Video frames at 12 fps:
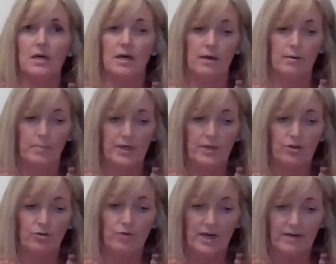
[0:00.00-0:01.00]
I mean,
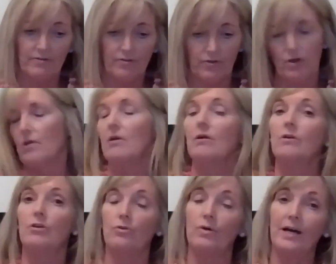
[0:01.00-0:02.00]
you have
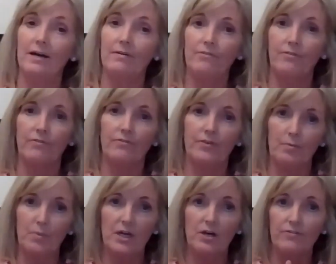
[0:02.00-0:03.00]

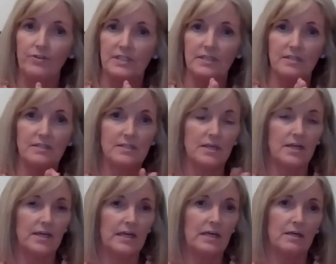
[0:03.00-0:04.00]
family offices
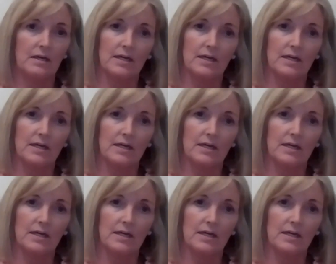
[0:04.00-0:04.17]
like